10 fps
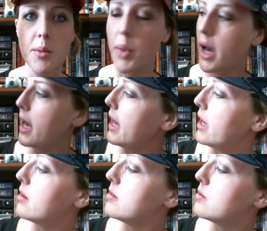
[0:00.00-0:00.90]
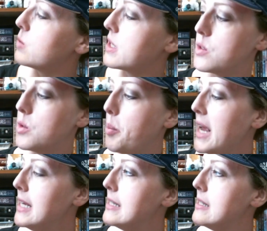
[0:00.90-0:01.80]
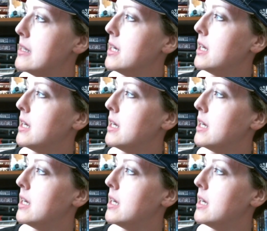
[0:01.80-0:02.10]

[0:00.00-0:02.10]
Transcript: by Russell Banks.